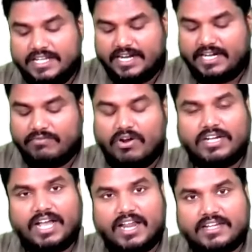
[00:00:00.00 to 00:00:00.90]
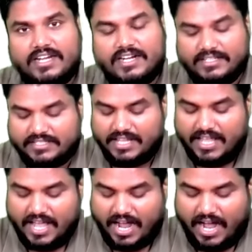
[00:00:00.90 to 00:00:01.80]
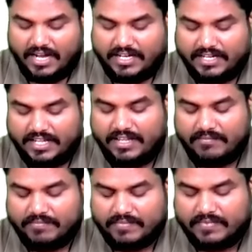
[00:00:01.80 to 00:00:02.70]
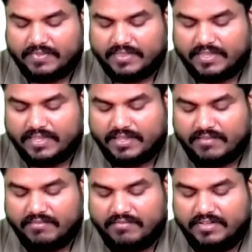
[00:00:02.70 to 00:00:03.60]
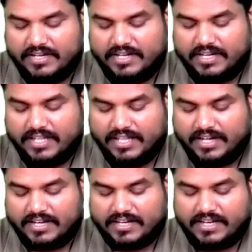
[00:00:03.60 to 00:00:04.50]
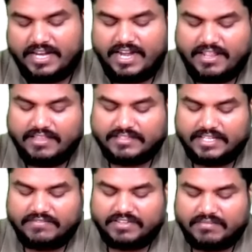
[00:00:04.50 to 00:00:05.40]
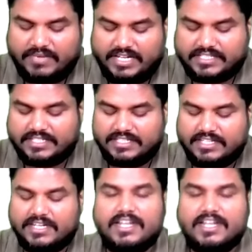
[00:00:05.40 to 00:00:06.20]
And what RNA does, RNA will read this information